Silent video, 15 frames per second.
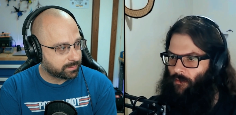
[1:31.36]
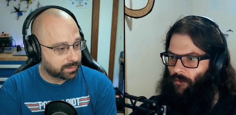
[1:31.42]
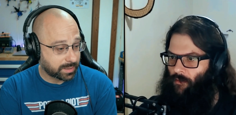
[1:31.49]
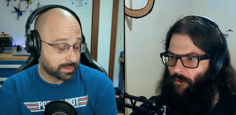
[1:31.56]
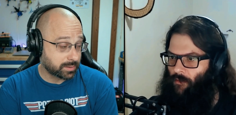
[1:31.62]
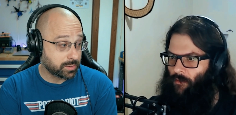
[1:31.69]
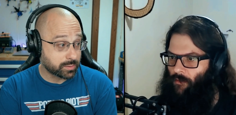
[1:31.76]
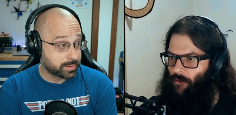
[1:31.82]

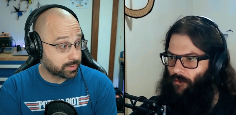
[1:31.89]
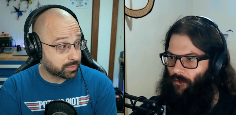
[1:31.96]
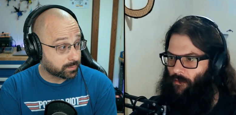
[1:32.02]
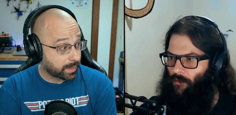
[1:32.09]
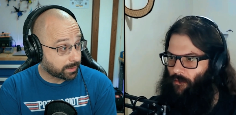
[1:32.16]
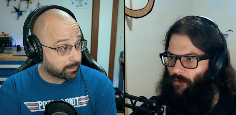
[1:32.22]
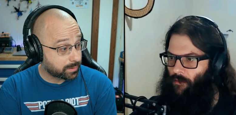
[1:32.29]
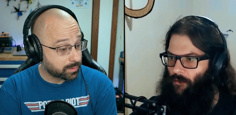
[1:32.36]
Speaker 1: They could use it
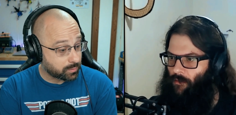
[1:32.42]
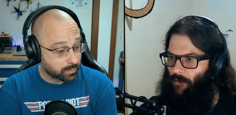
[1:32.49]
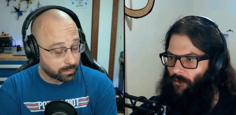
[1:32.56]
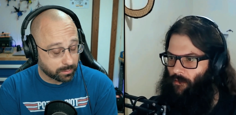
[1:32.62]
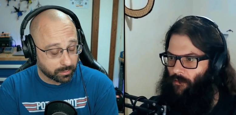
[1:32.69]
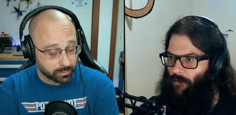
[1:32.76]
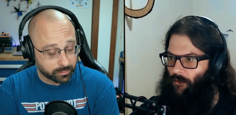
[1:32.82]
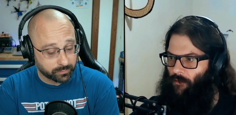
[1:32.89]
directly
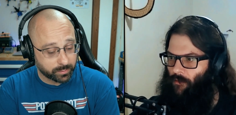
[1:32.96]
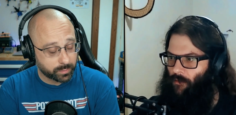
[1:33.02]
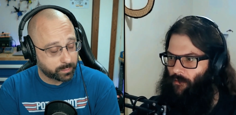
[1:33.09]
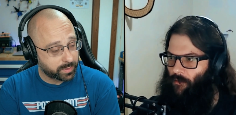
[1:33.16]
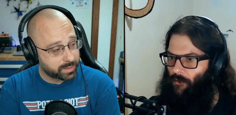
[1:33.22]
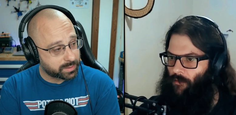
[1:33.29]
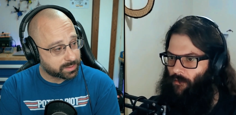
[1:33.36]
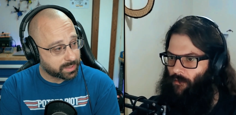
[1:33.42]
or learn from
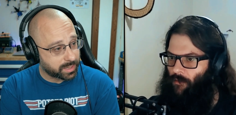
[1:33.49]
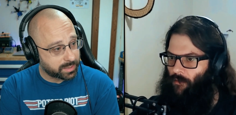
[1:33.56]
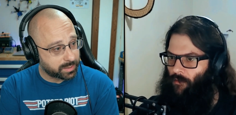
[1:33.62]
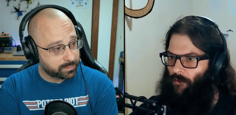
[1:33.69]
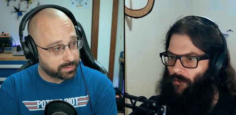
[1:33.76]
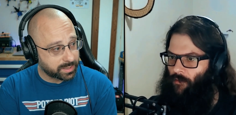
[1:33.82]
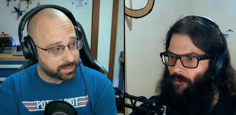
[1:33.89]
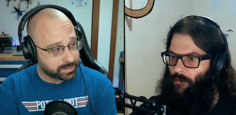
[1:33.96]
the way that
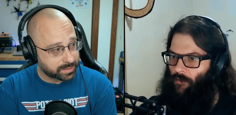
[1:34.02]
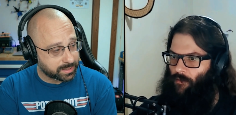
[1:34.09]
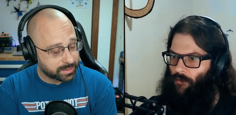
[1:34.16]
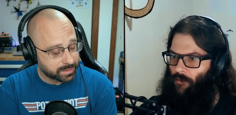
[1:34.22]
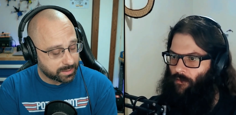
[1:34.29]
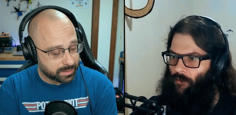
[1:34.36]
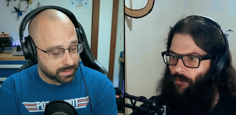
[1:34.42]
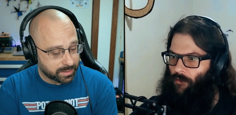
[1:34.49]
Skydio does it
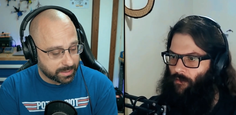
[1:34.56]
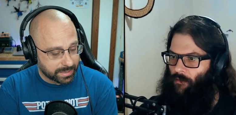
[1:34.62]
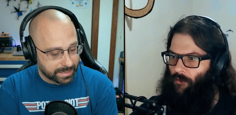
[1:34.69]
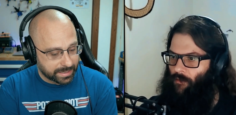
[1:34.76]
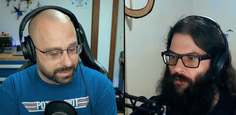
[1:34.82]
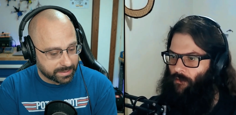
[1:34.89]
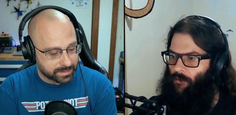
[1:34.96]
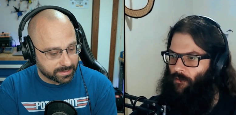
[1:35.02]

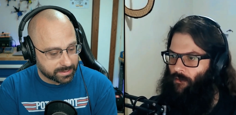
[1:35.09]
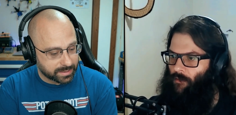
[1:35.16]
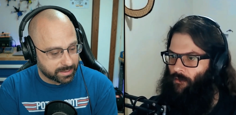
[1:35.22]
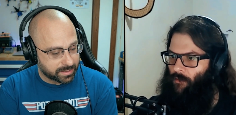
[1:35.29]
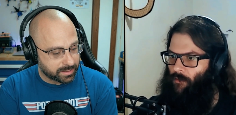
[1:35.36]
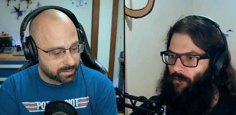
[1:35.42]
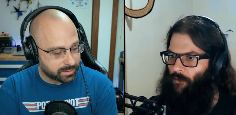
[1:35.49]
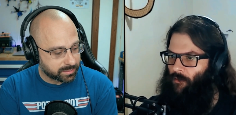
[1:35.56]
and
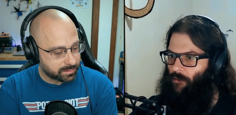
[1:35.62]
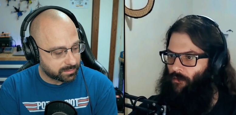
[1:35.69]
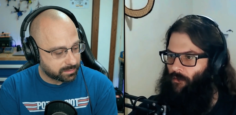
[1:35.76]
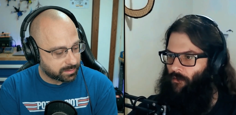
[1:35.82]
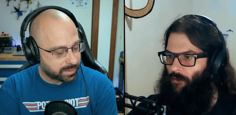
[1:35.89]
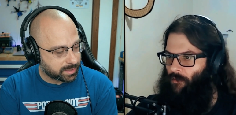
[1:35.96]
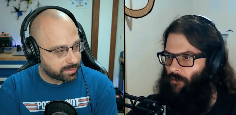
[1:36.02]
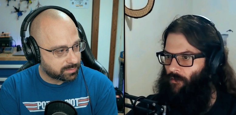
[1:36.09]
uh,
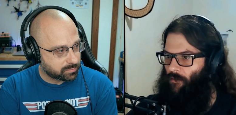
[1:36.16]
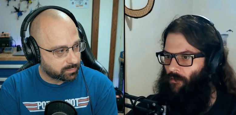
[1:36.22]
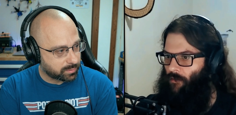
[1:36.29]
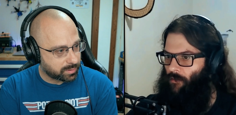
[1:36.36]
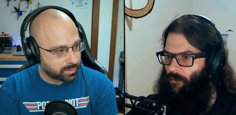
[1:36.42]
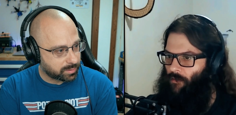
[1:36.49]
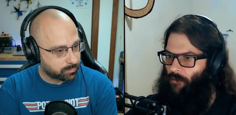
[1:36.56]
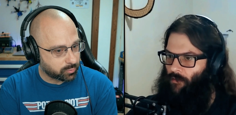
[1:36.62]
and
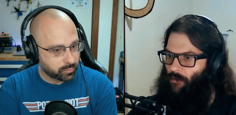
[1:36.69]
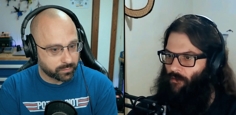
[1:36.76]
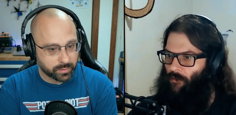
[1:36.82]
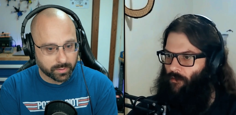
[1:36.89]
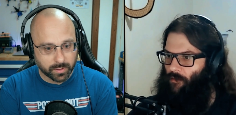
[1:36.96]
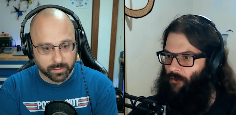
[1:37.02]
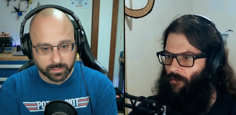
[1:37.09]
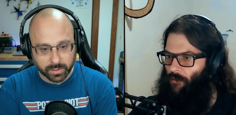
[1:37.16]
improve
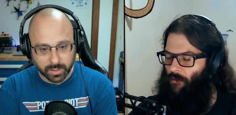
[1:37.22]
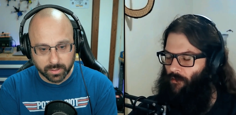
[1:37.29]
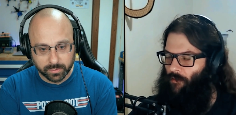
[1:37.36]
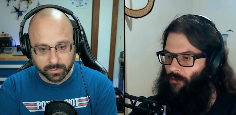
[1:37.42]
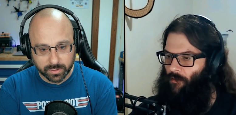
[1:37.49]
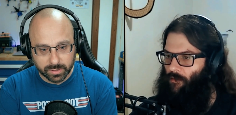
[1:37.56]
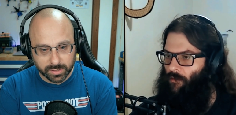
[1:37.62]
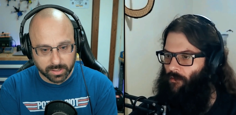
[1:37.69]
their own
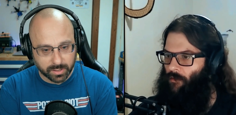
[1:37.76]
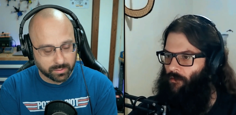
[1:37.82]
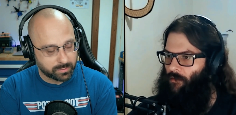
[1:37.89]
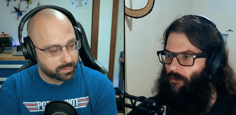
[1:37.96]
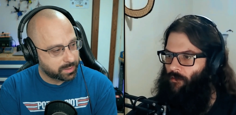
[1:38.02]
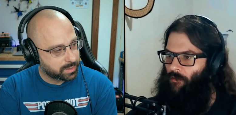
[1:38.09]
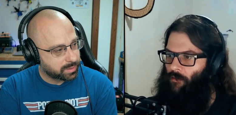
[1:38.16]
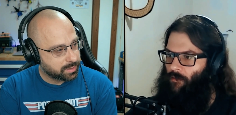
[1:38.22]
code.
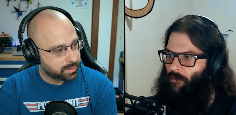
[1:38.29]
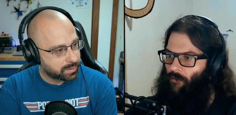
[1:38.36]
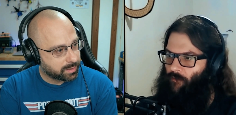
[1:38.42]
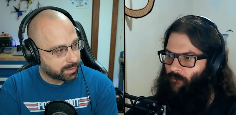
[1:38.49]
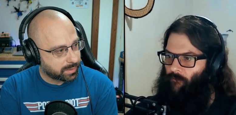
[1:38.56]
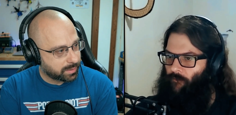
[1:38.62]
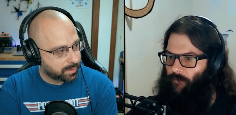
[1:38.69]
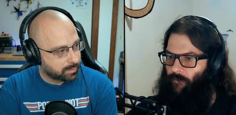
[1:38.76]
So
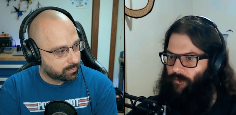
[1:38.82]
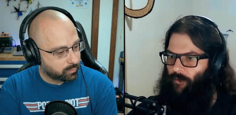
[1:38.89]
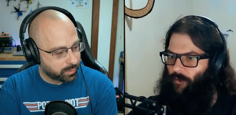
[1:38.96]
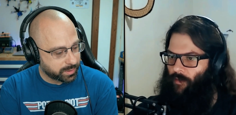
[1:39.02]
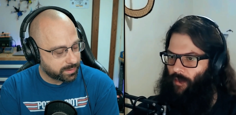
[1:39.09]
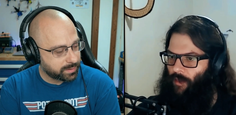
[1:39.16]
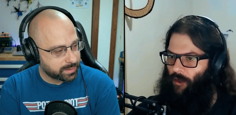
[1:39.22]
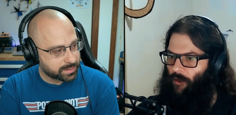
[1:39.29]
uh,
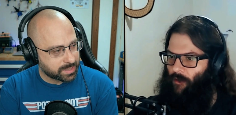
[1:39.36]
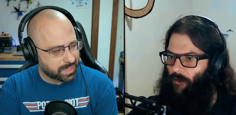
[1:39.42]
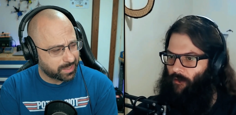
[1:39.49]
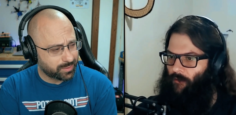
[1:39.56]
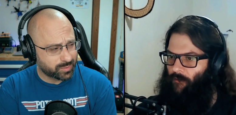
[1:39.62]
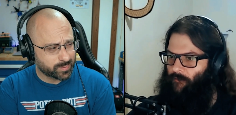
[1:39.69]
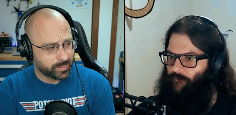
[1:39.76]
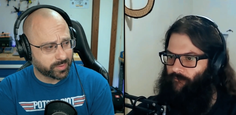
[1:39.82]
what do you think
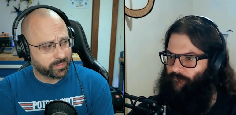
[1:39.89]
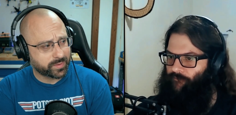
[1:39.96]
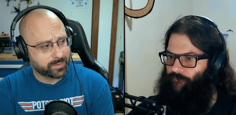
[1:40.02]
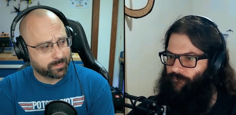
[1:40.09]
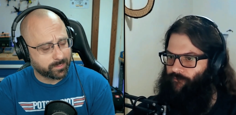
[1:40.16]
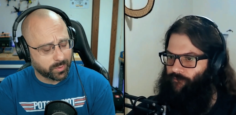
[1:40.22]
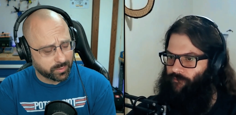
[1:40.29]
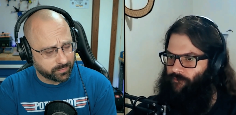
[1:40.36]
Skydio's motiv
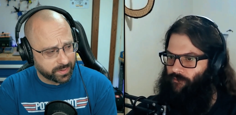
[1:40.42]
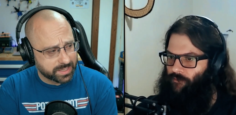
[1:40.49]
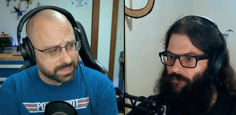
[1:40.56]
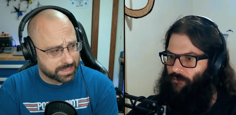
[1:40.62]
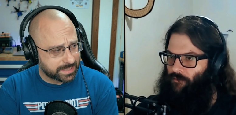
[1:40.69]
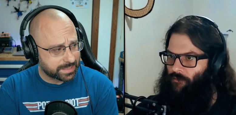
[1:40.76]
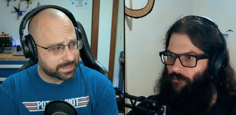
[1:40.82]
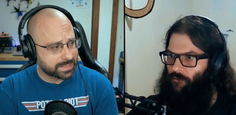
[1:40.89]

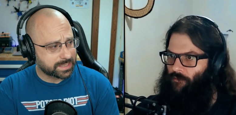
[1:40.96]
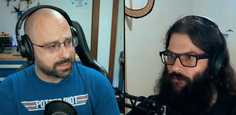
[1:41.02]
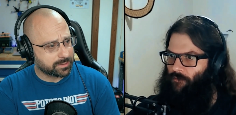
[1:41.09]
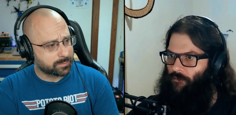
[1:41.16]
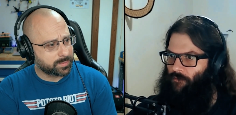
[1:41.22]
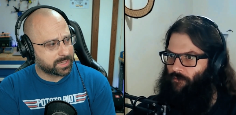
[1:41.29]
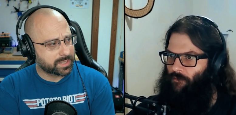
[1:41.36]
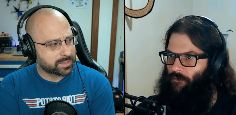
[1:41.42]
motivation is
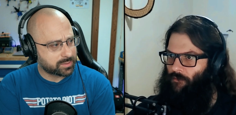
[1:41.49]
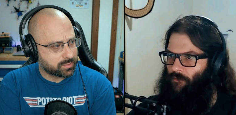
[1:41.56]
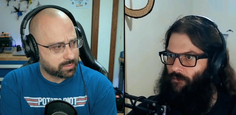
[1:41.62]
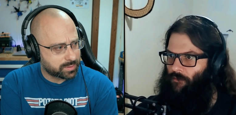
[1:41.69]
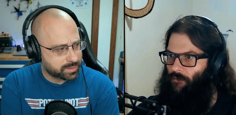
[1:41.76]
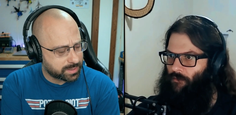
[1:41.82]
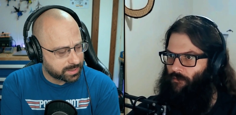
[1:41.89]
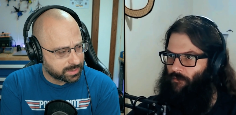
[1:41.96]
here? Because, of
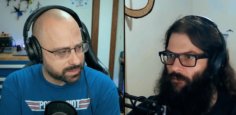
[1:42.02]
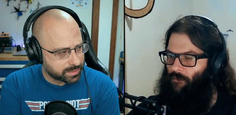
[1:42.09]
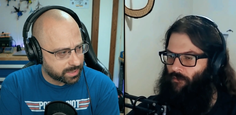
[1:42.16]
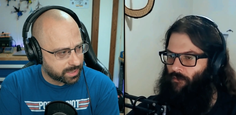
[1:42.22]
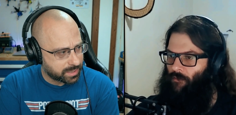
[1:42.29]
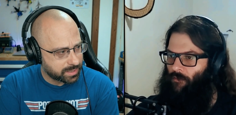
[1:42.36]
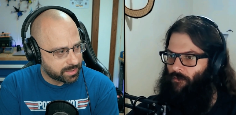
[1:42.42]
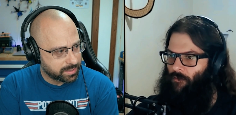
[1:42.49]
course, this is
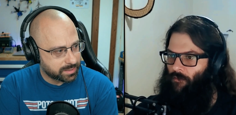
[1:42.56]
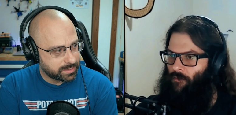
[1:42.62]
a,